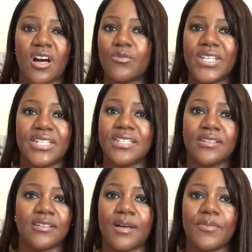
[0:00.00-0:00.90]
I
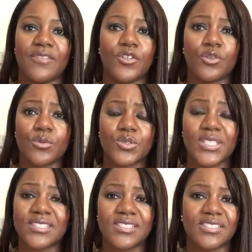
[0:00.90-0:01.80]
really have always
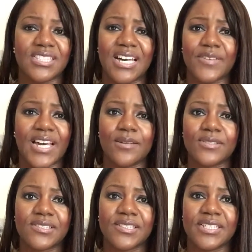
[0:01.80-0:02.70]
wanted to have
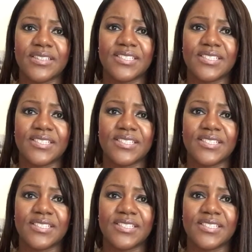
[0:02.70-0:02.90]
counselling.